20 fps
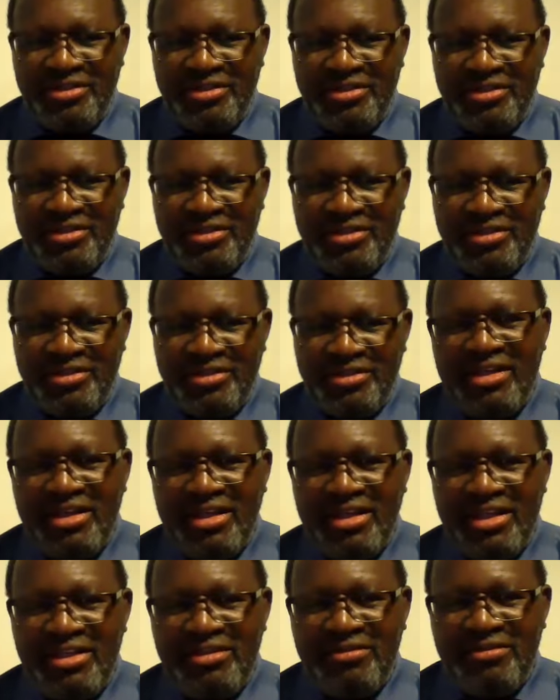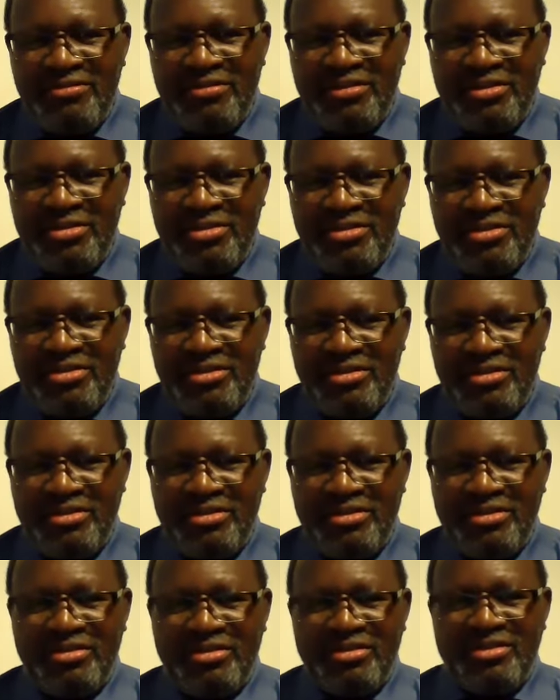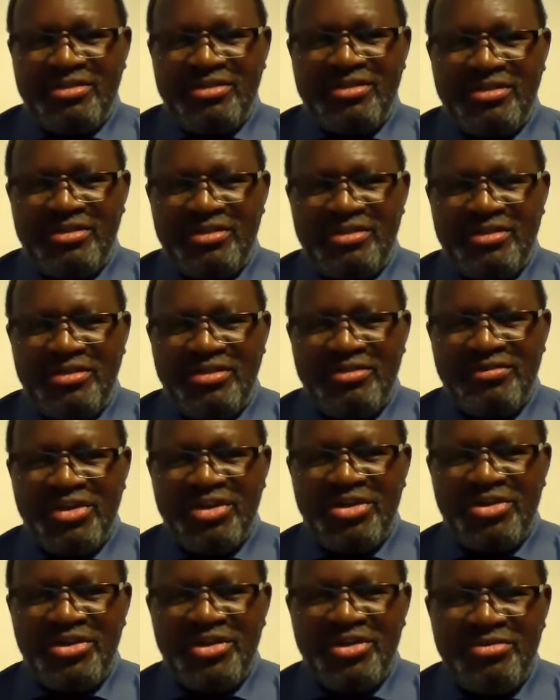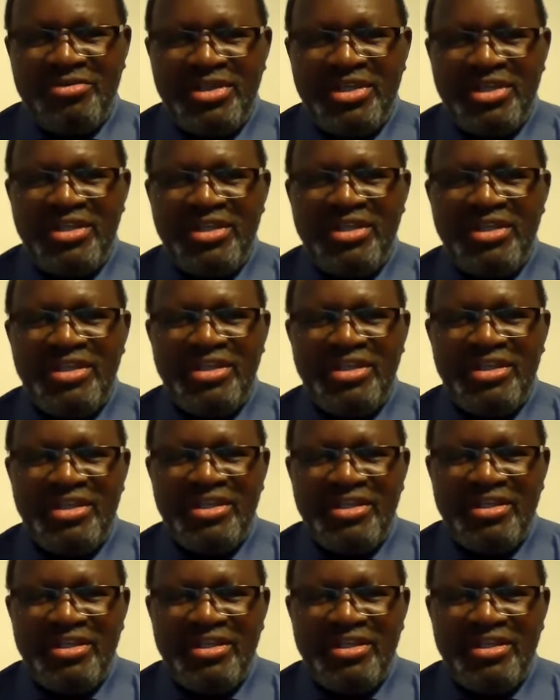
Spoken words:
The other level of glory we